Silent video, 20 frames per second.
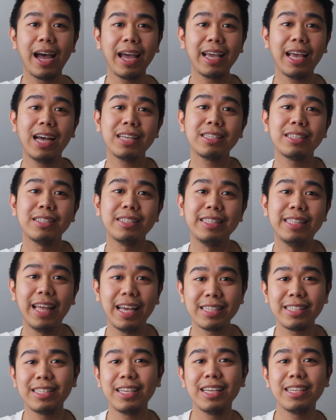I guess
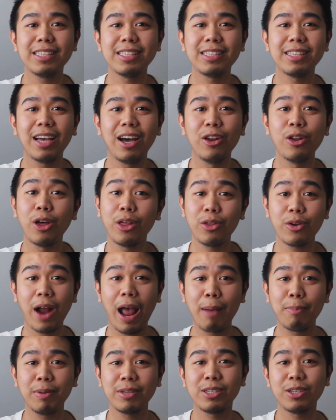this is another
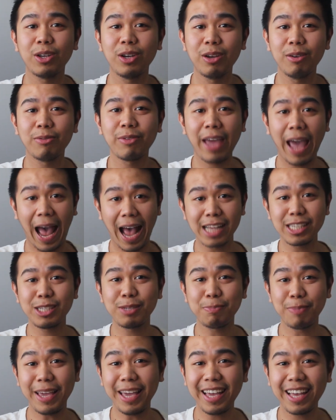episode of
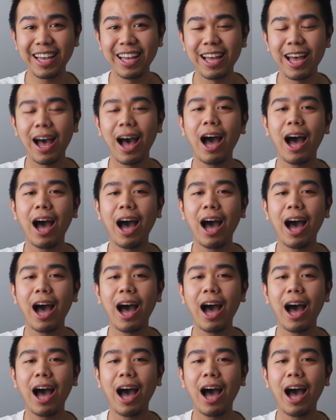Casspeak.